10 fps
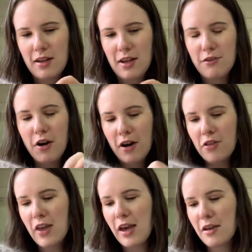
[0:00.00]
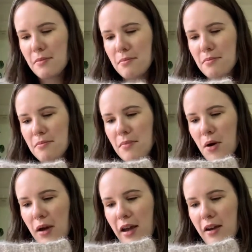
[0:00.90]
I've heard that
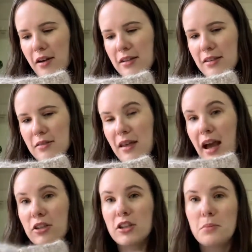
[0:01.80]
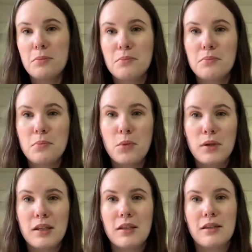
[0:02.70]
mohair is actually
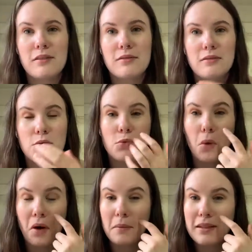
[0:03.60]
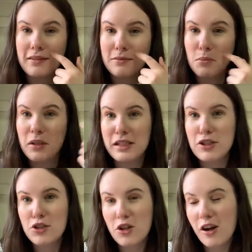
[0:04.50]
pretty warm and pretty
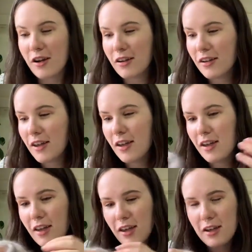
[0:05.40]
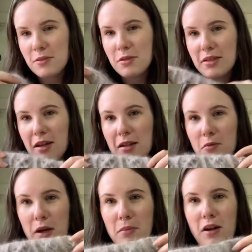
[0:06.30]
strong because once I
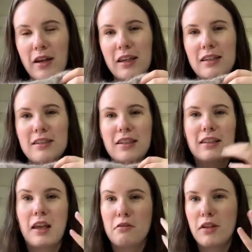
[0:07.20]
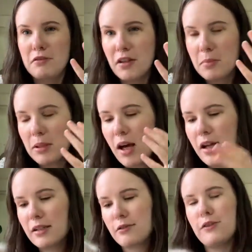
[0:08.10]
wet block it, it's gonna like fluff up a
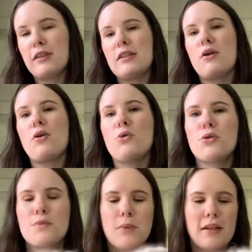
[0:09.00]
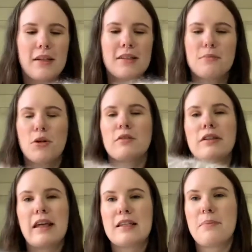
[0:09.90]
lot and fill in the holes, but it is more of a
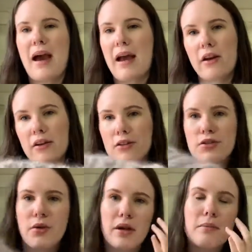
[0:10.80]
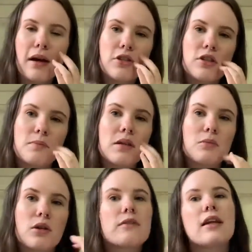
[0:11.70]
lace pattern. So it might just be
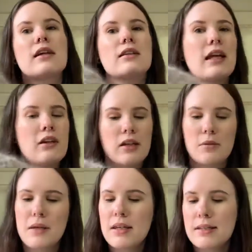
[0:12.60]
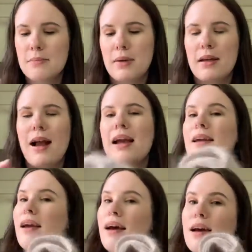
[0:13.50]
more of like a layering piece, but
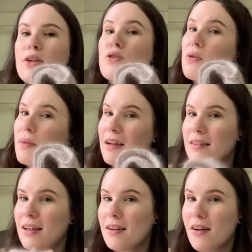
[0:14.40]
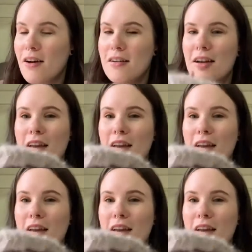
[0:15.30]
I uh, don't mind that at all.